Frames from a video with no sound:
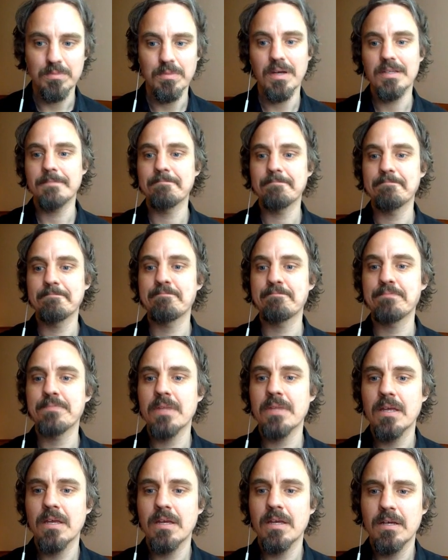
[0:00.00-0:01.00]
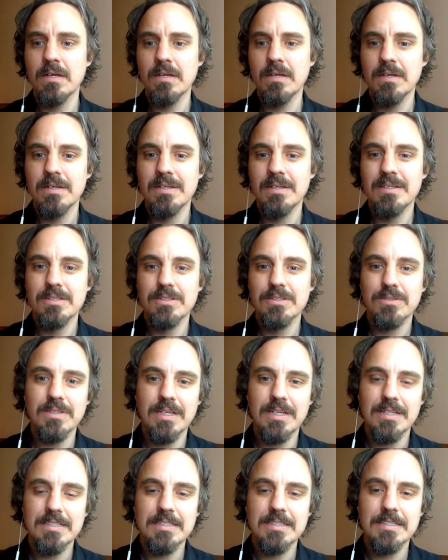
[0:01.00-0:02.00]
mind. So that's